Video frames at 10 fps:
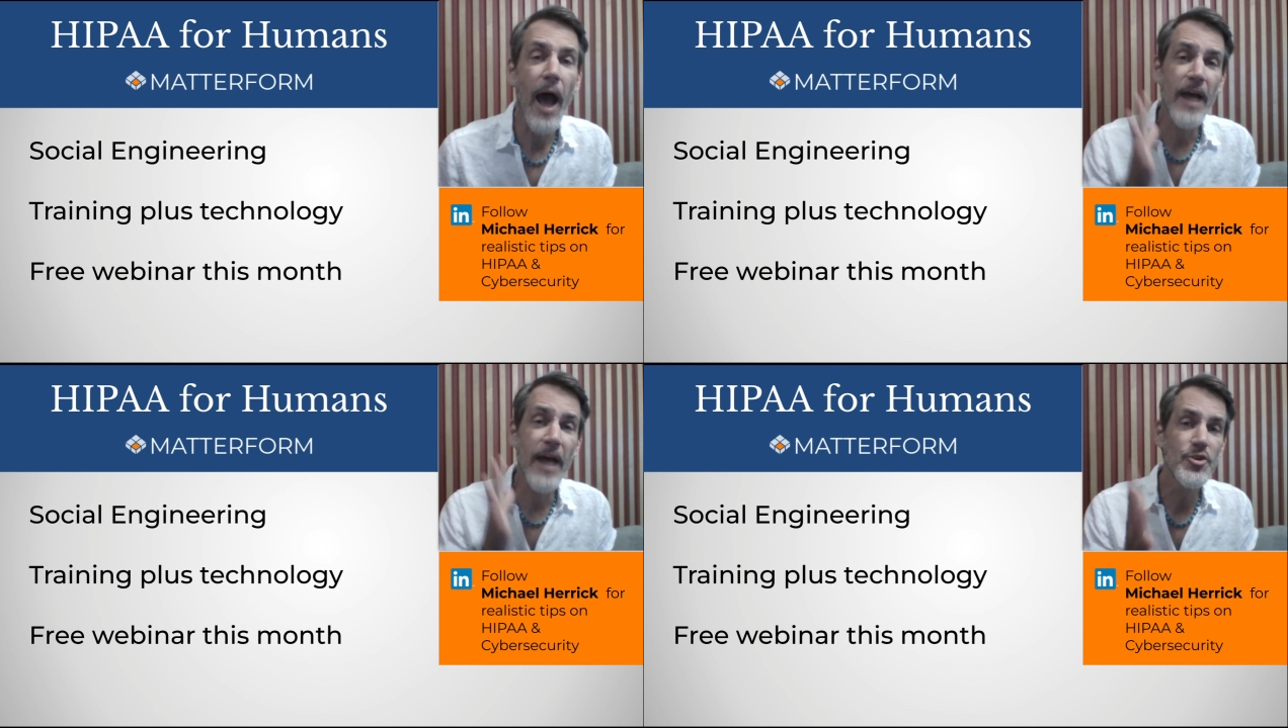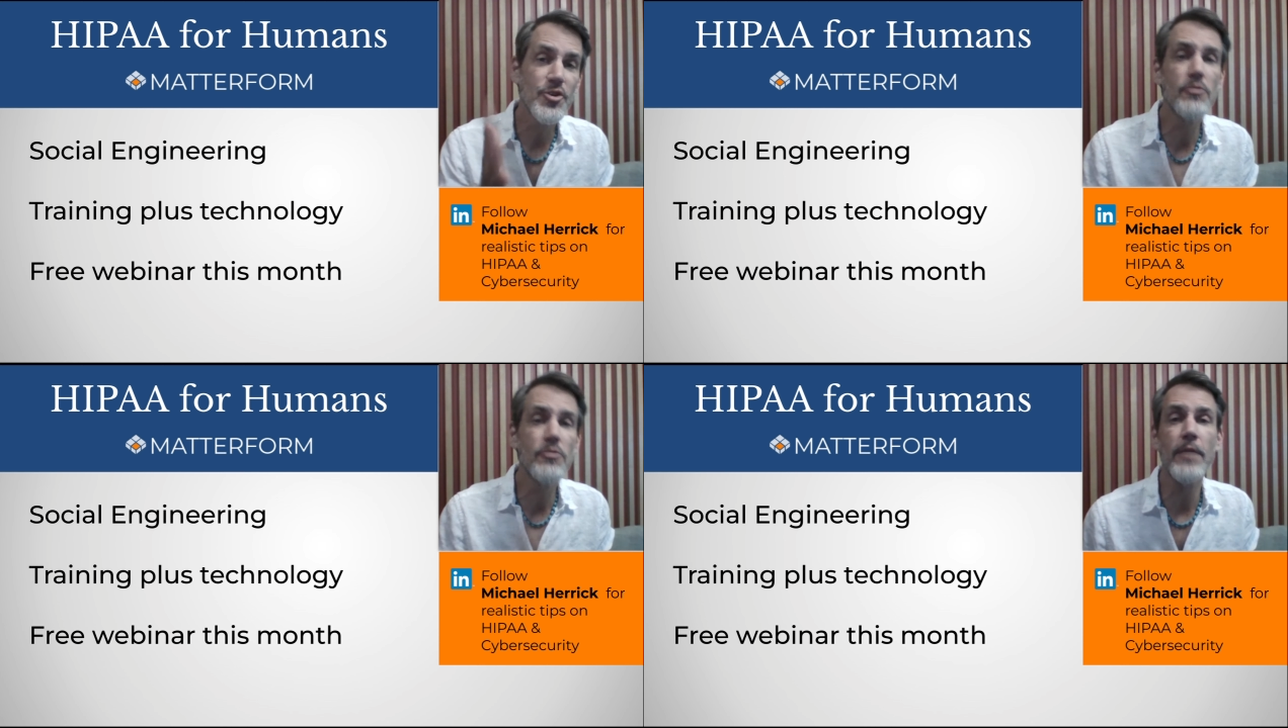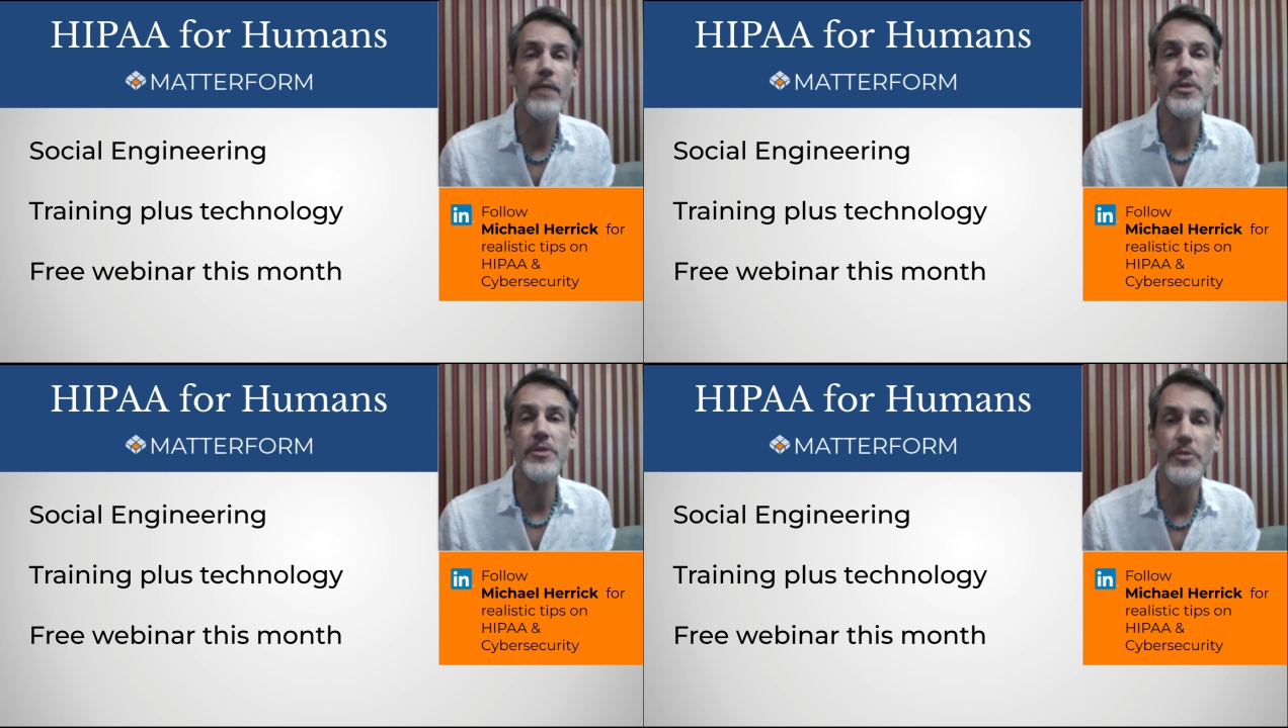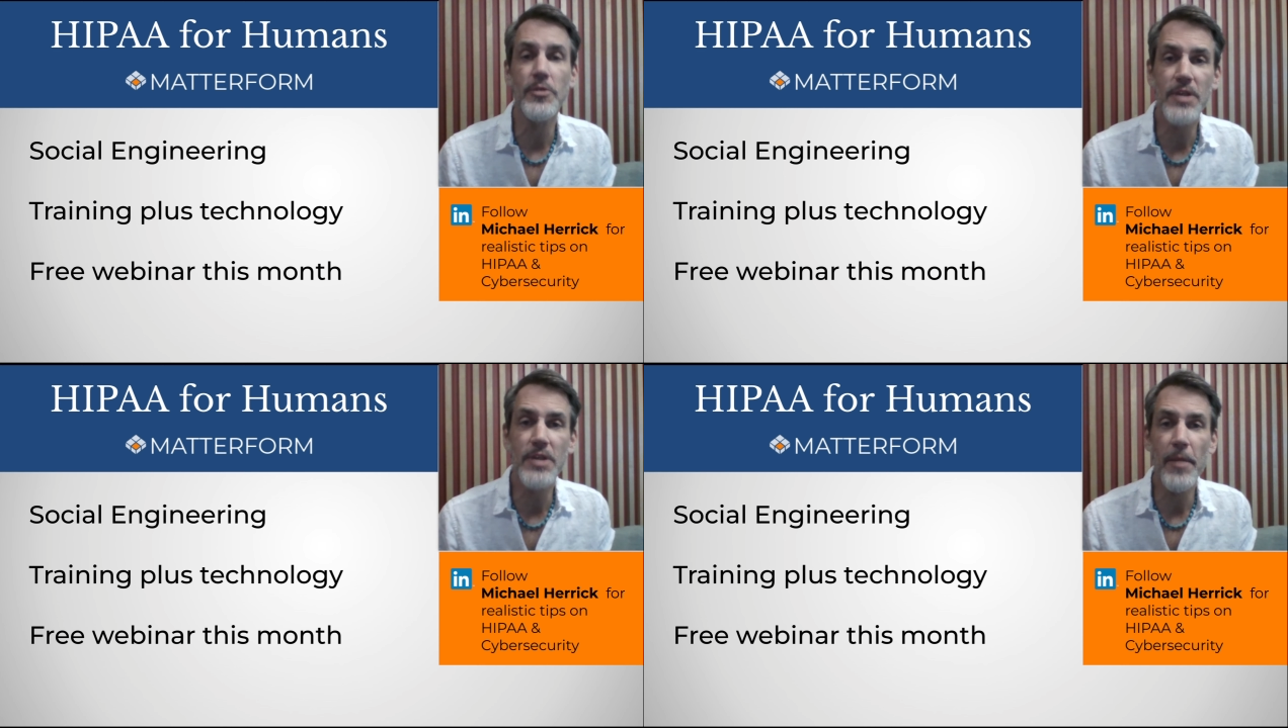I've got two great
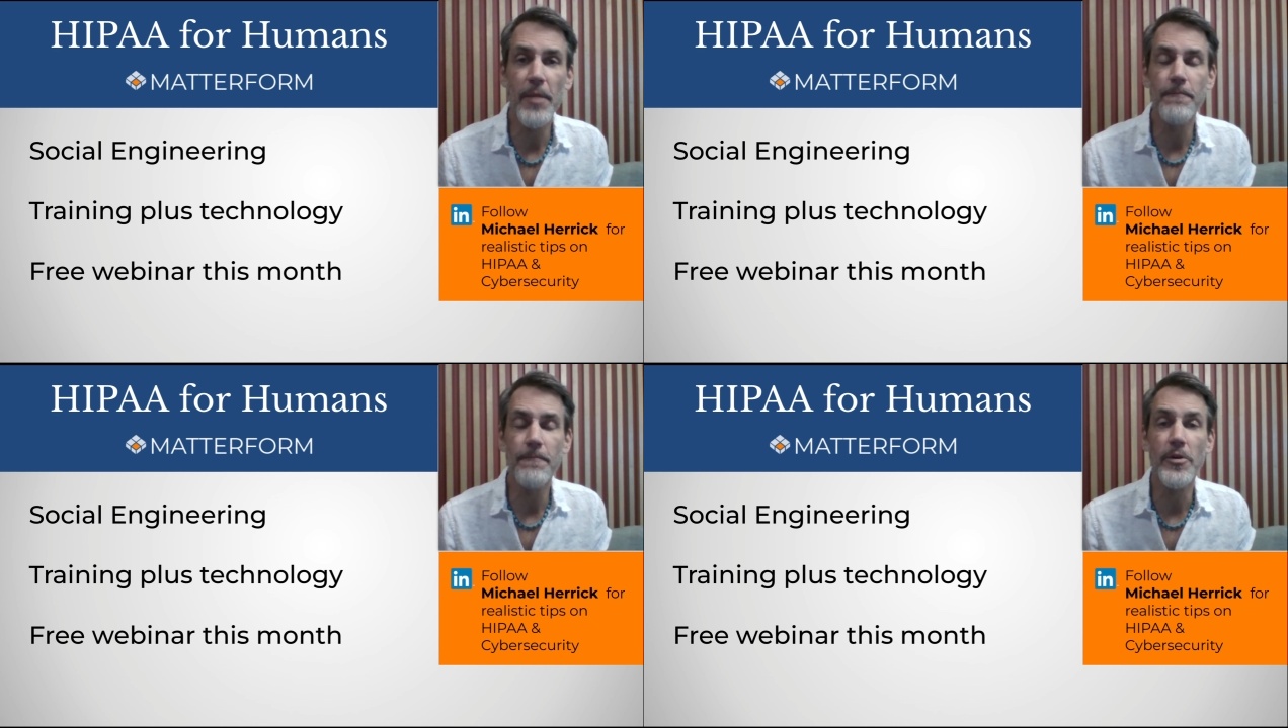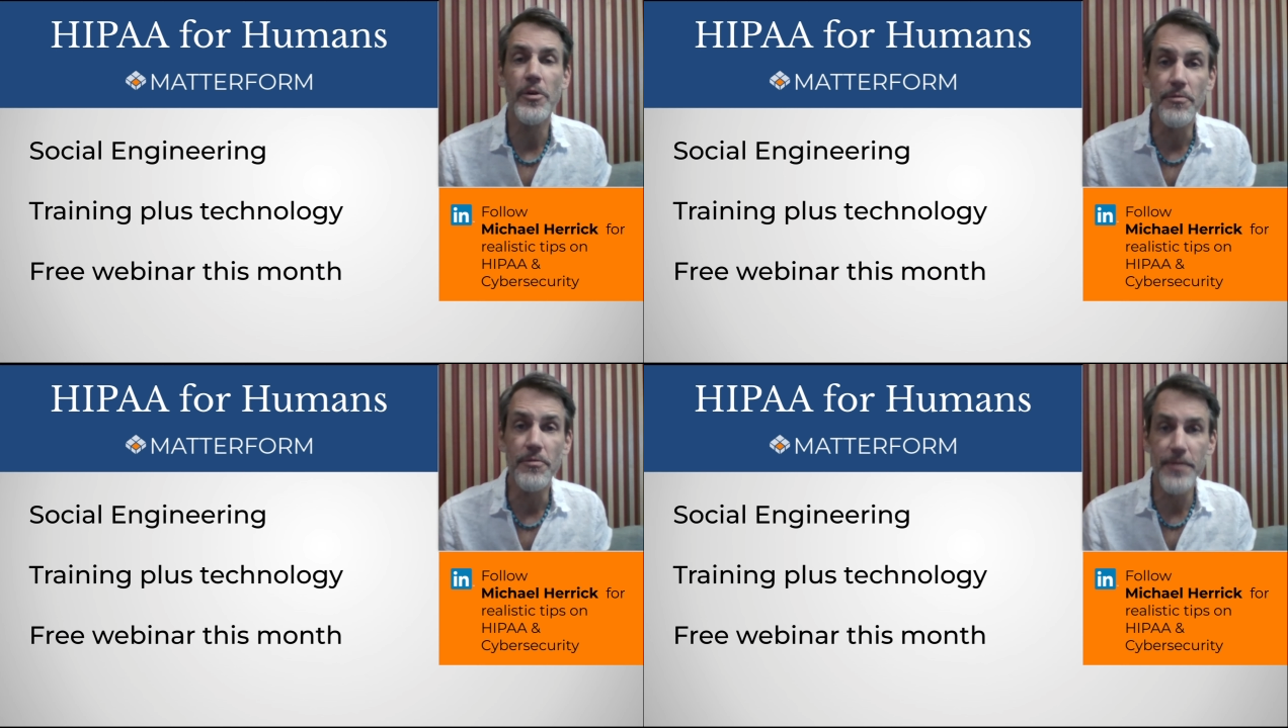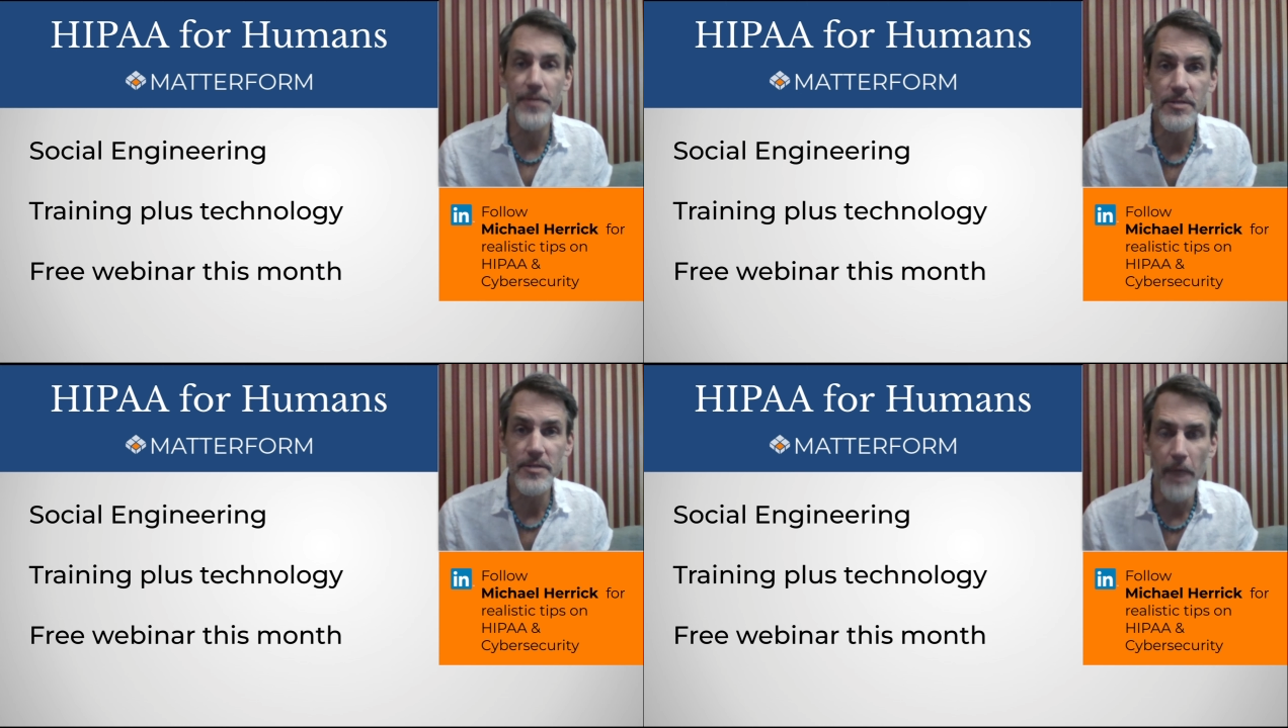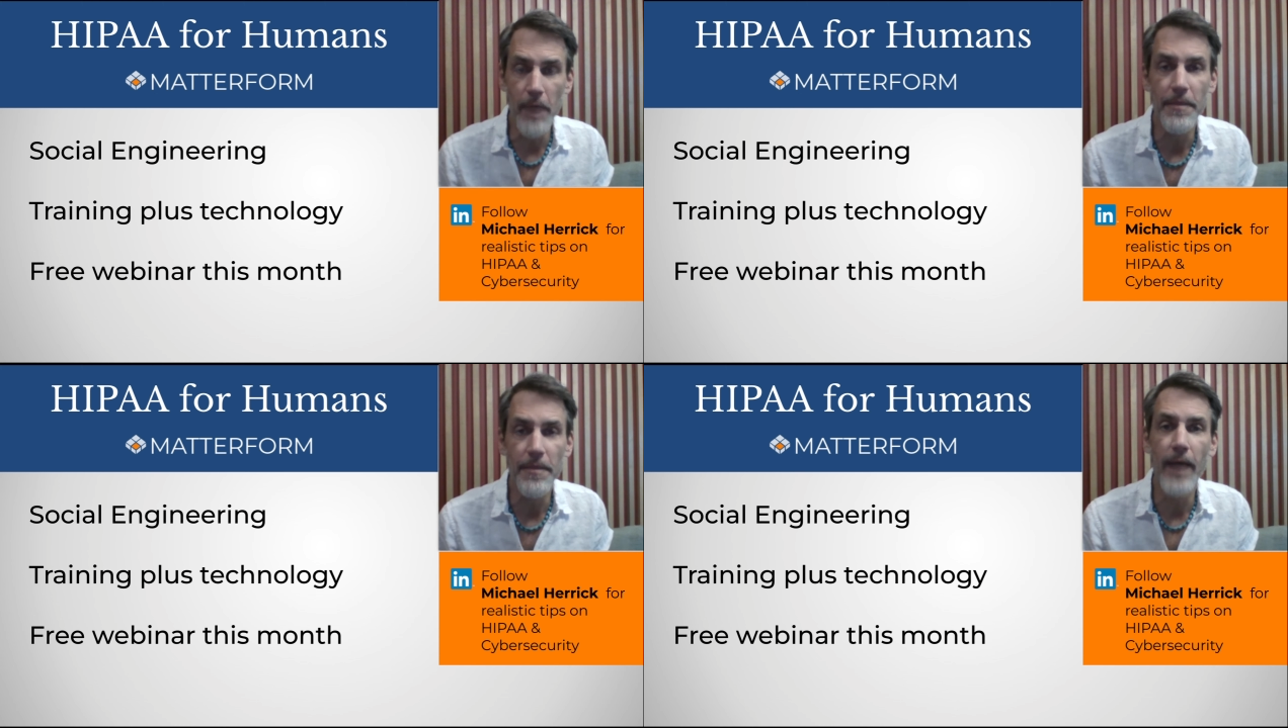resources coming up for you this
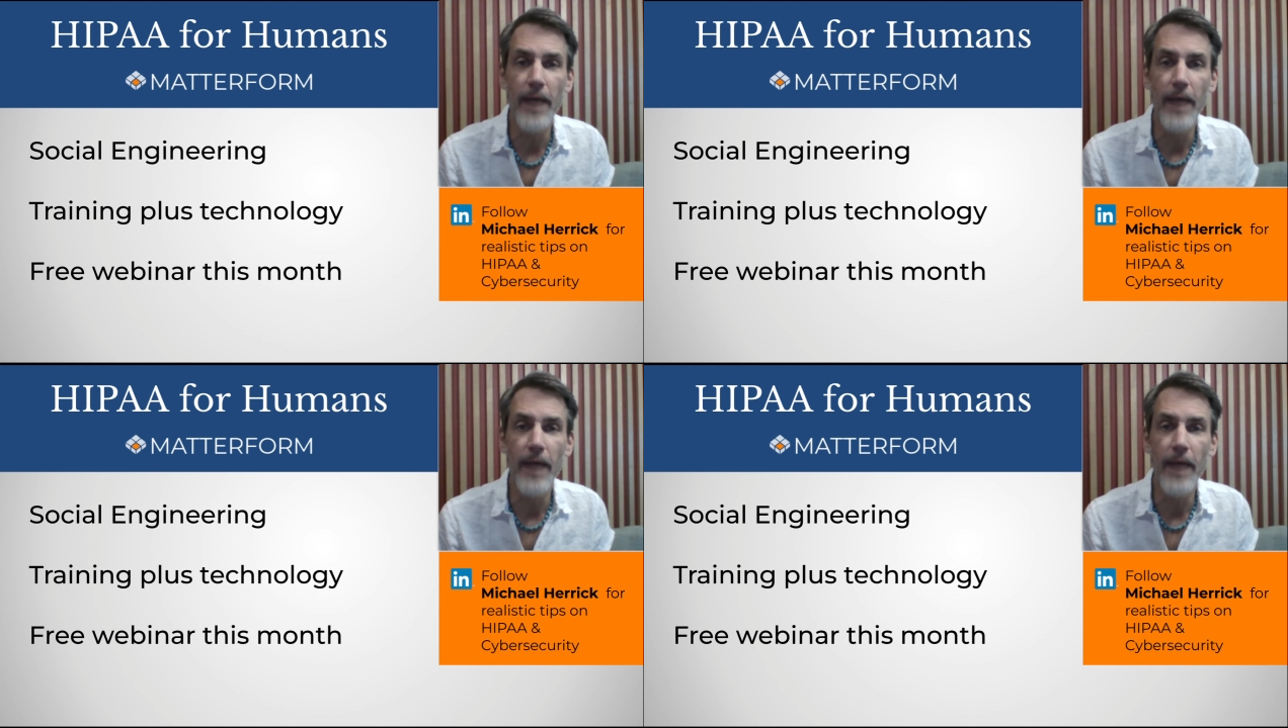month.